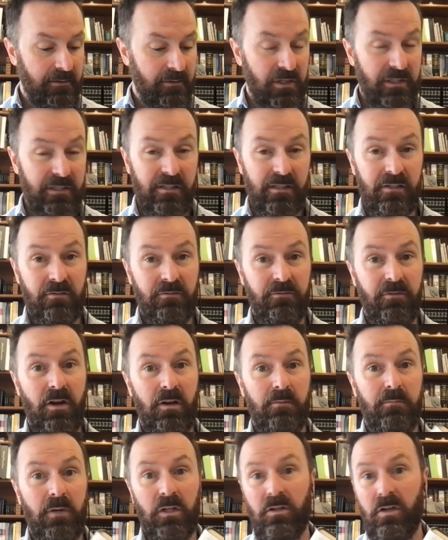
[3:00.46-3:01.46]
this is
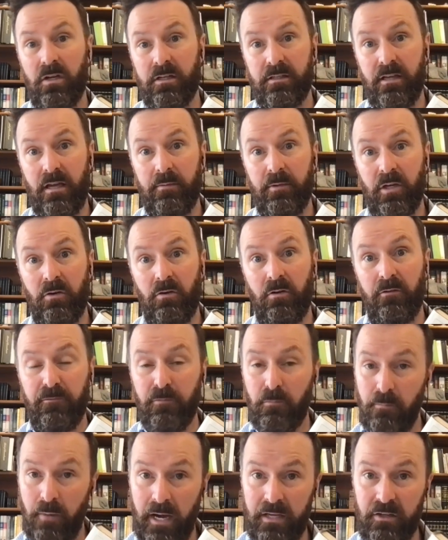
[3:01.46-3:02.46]
from a long time ago. And
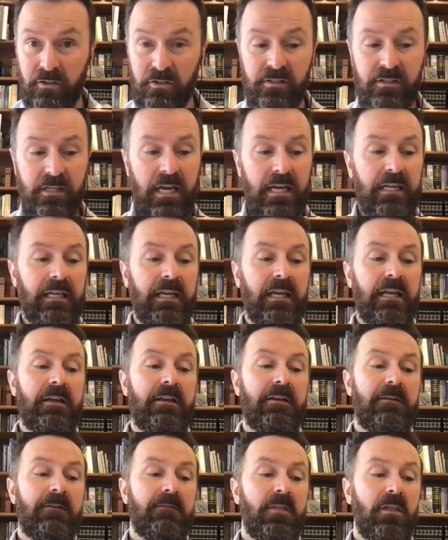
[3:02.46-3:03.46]
from my understanding,
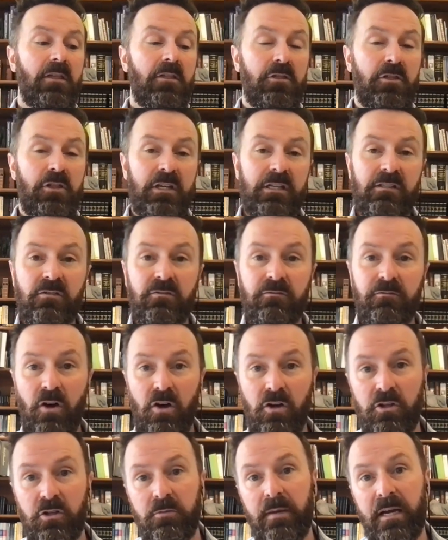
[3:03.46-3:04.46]
this
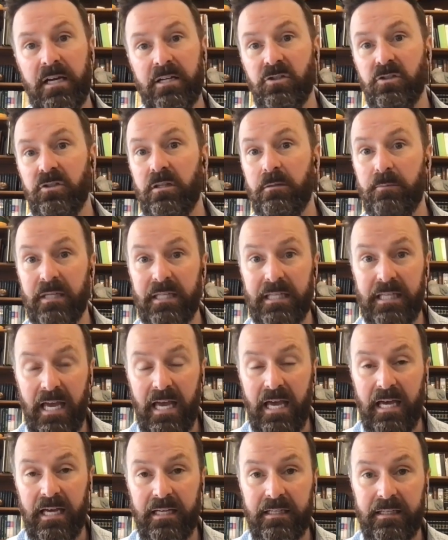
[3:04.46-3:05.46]
volume actually
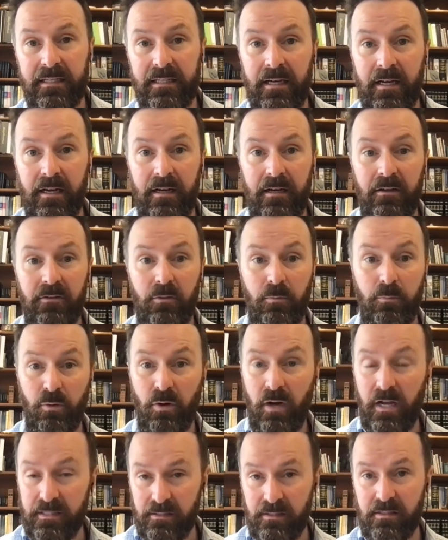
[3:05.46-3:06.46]
began, the
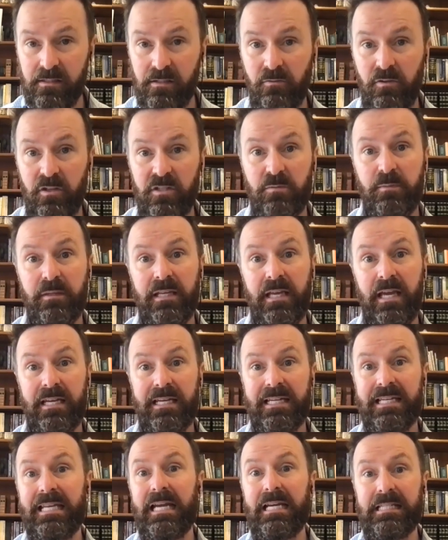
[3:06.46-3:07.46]
process of this began
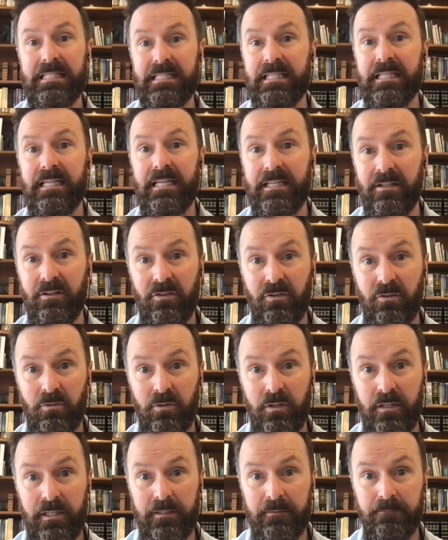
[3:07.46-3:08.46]
in
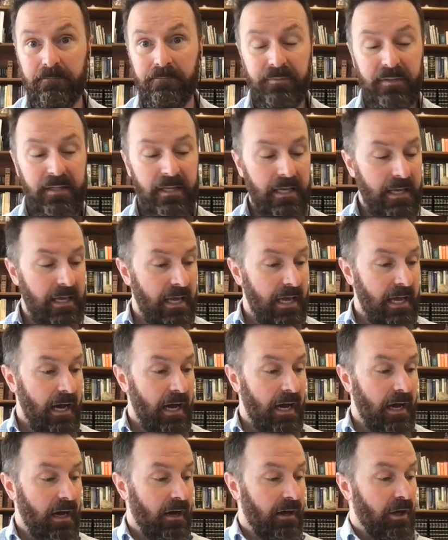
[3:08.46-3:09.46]
1983.
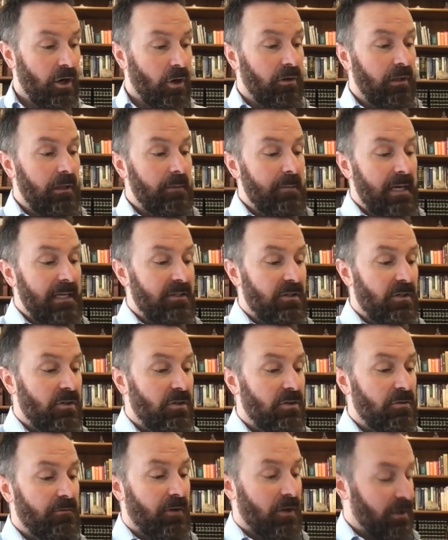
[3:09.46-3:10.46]
It only made to
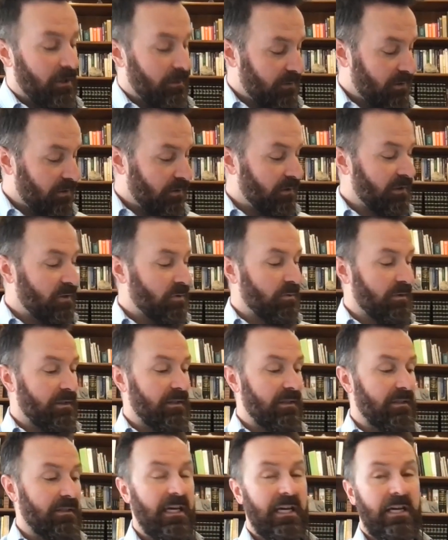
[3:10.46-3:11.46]
2 volumes. So this was the
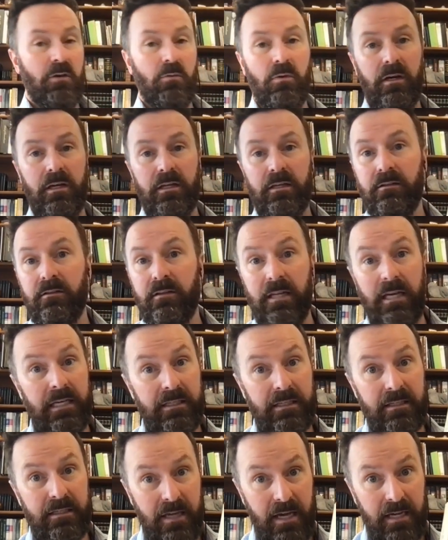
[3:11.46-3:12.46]
second one that I
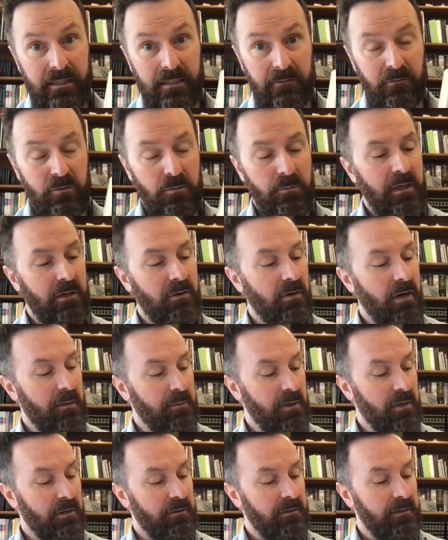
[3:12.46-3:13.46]
did not give to my
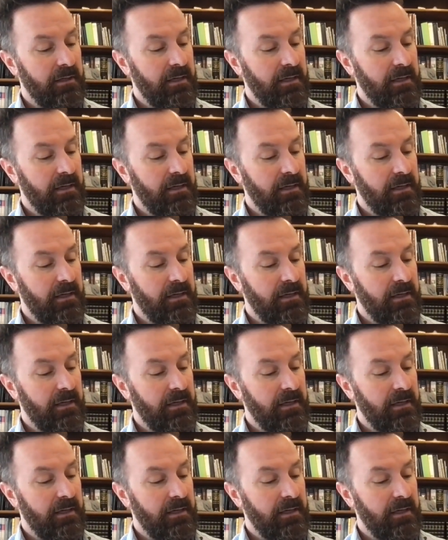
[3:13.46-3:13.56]
grandmother.